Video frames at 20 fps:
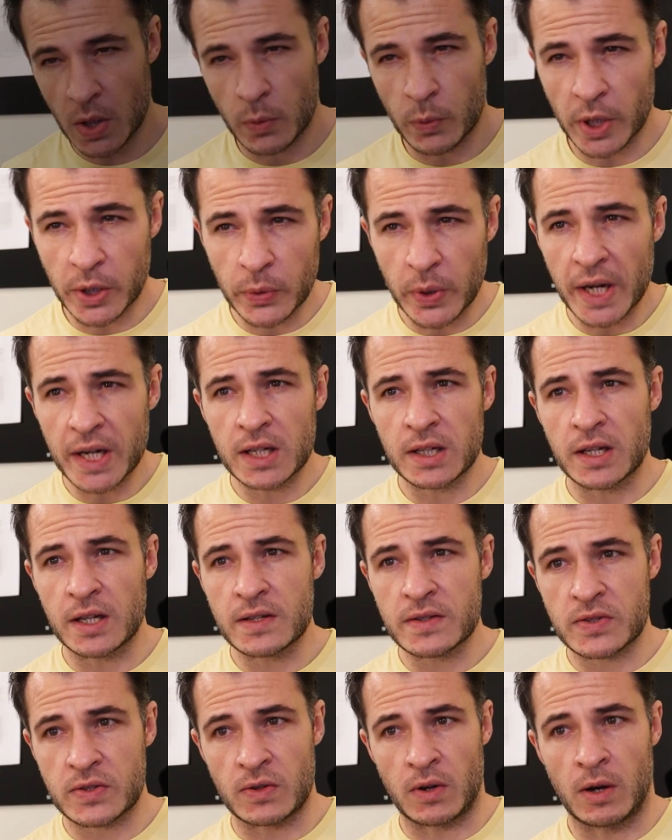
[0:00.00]
We create an
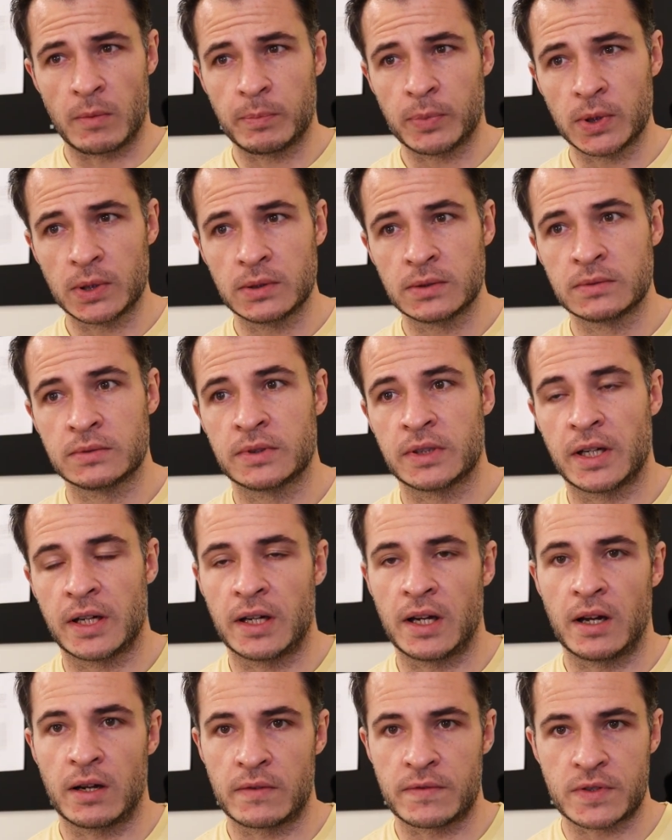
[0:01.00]
in-sample
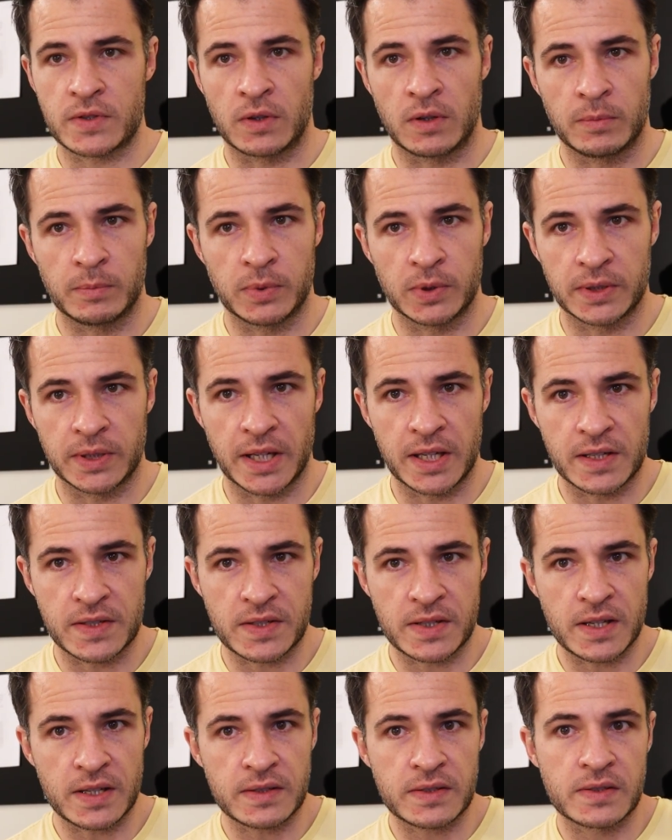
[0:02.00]
and out-of-sample data
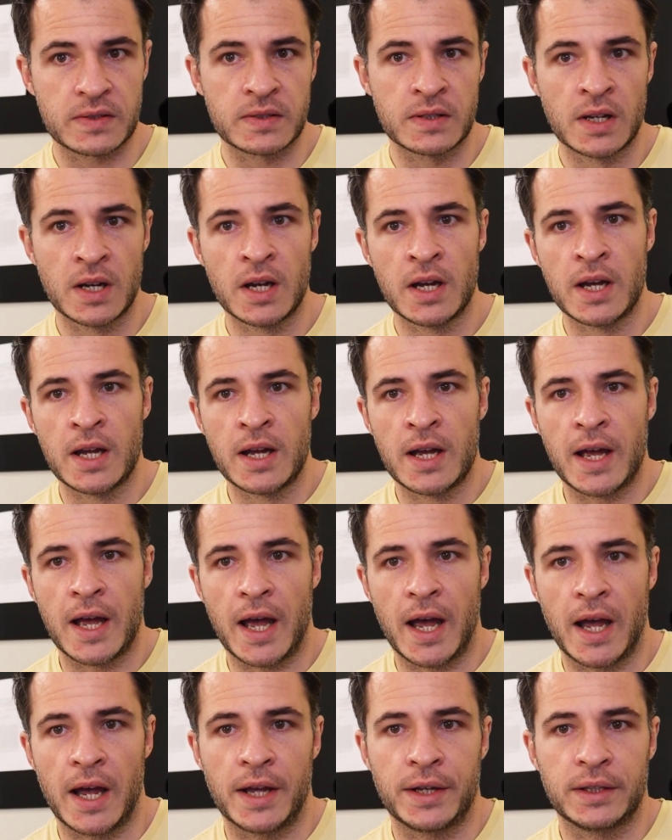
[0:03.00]
sets,
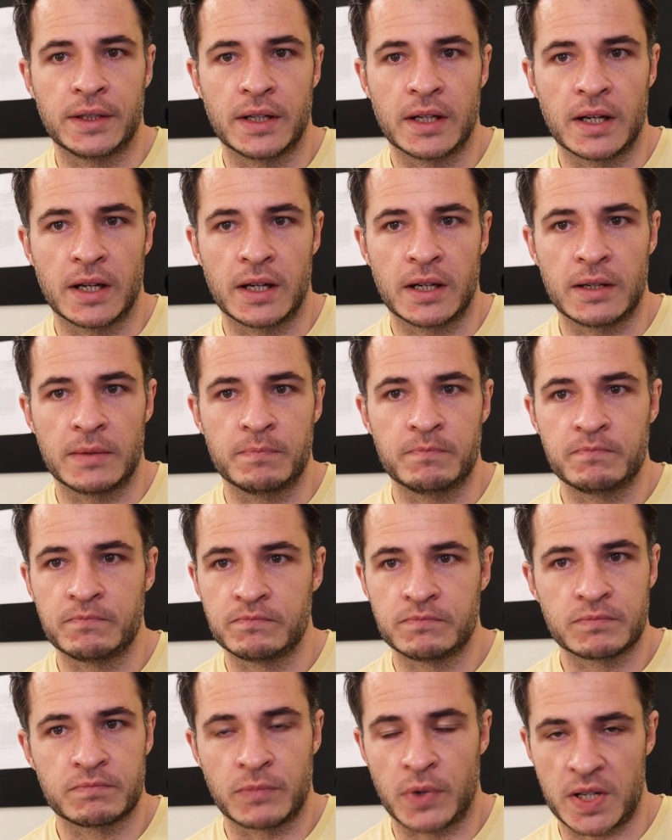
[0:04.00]
and
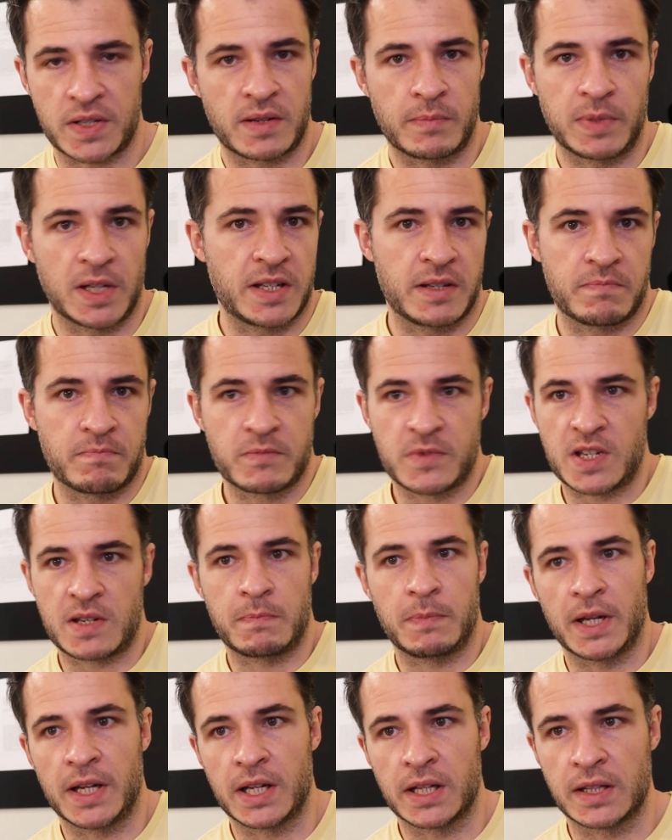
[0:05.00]
by simply
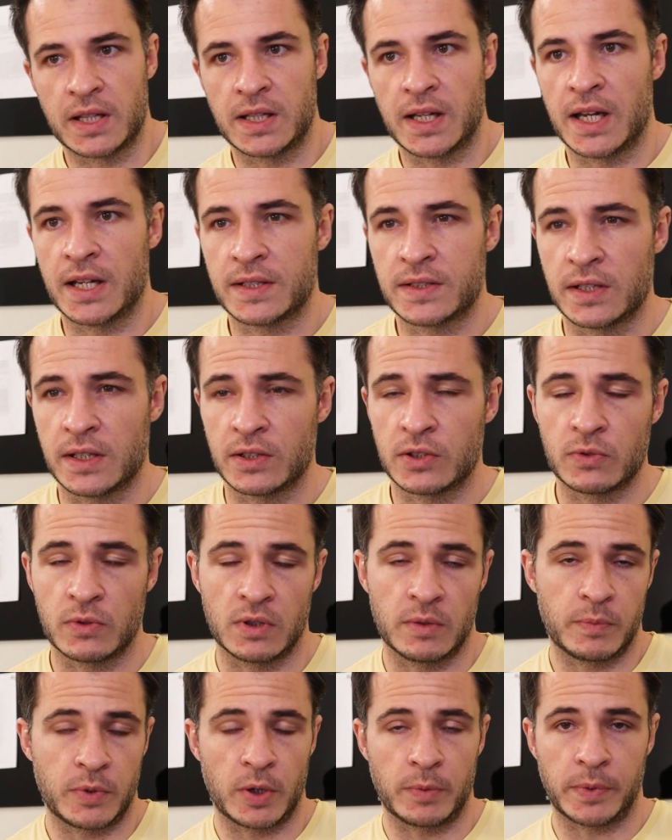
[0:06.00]
splitting the data into
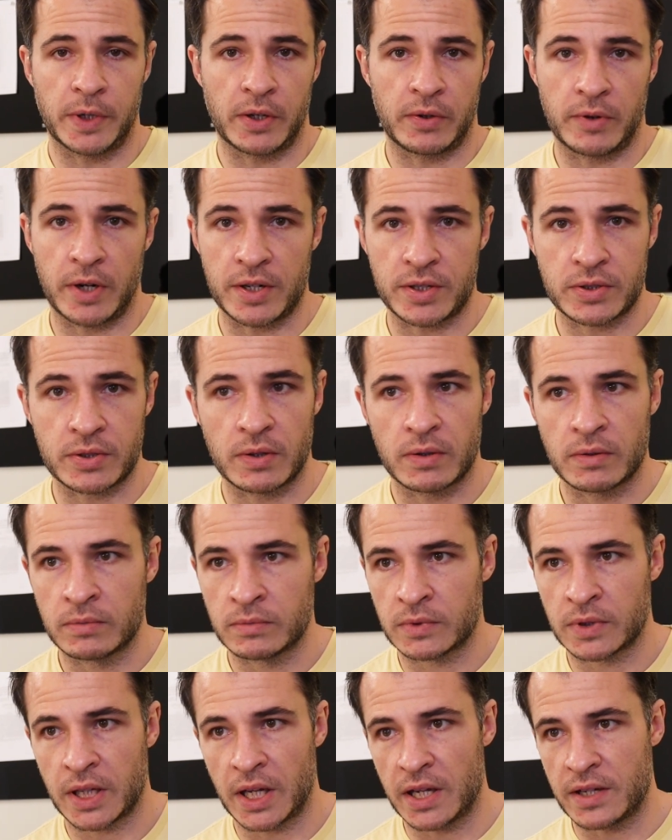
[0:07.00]
an appropriate ratio.
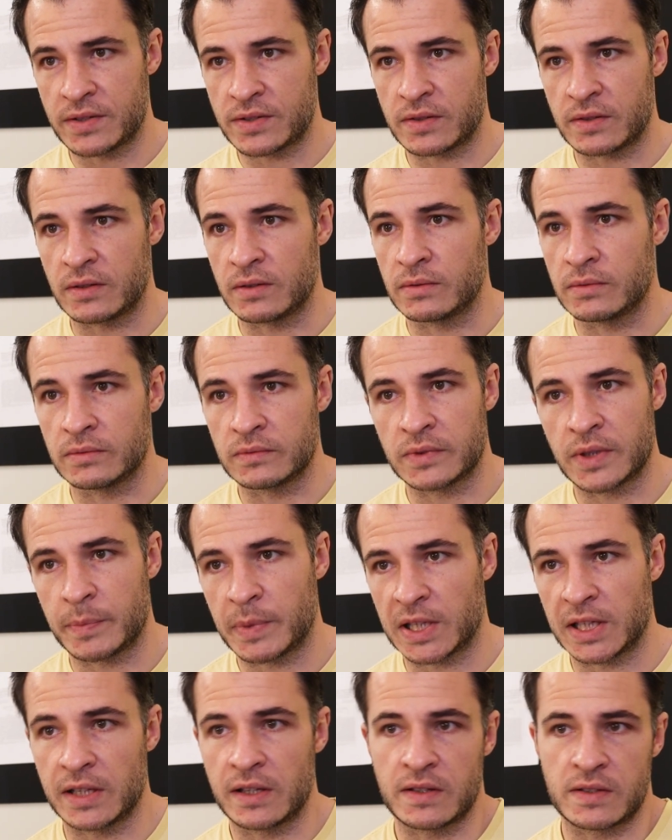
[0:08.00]
Okay, so
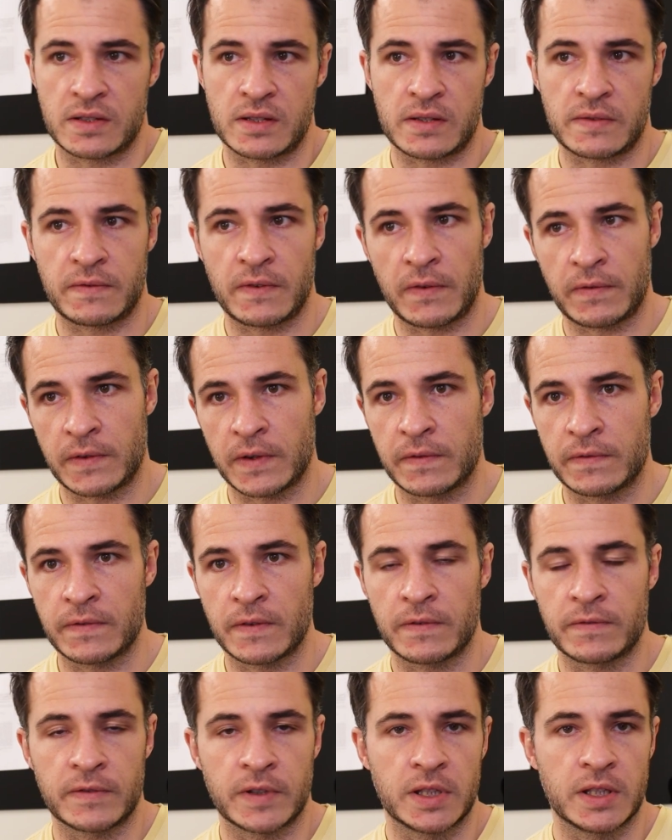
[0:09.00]
typically this is
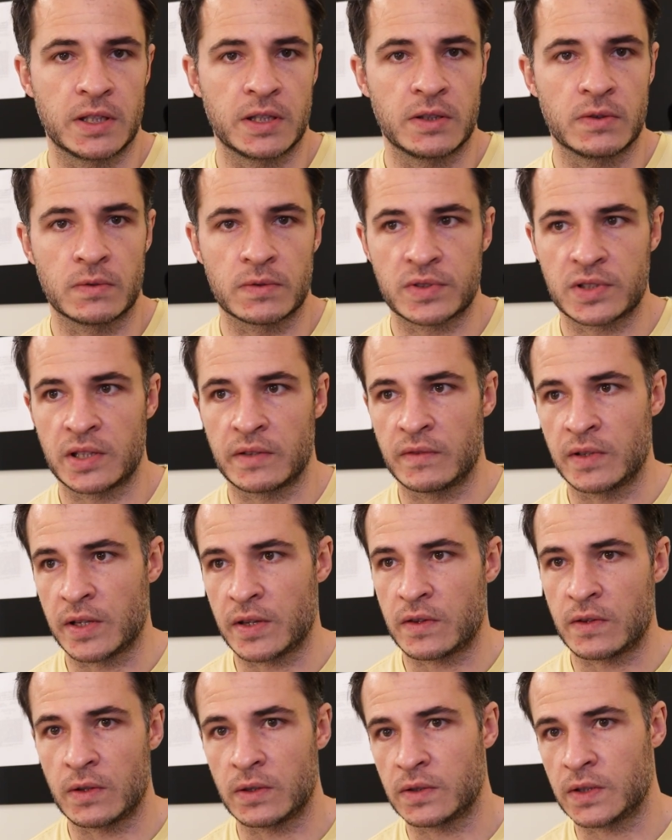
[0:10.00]
50-50 or
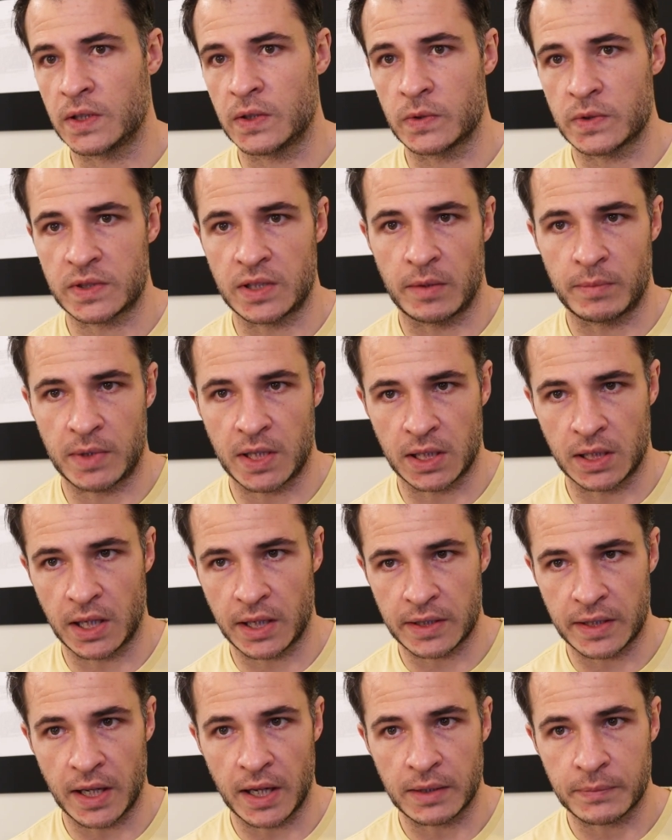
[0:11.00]
70-30 or something
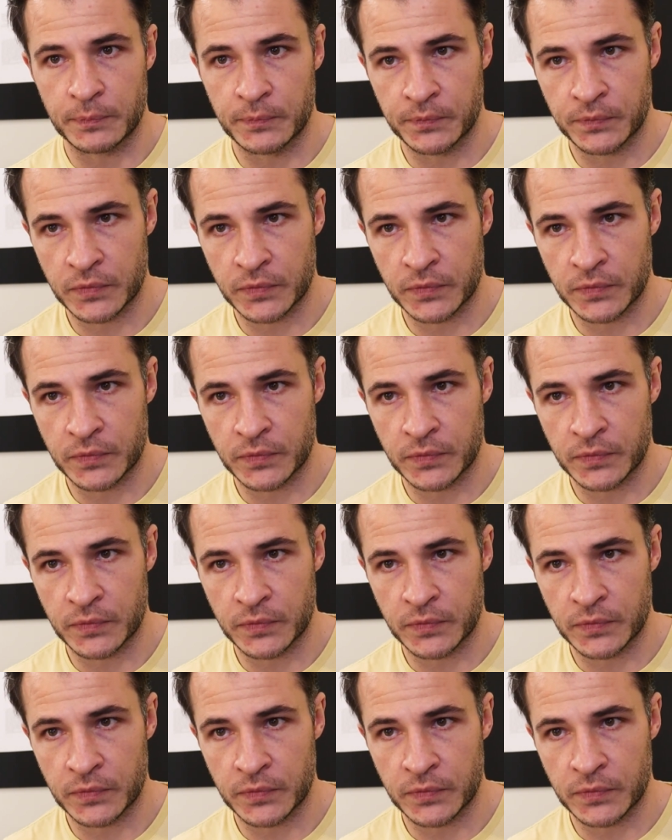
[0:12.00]
like that.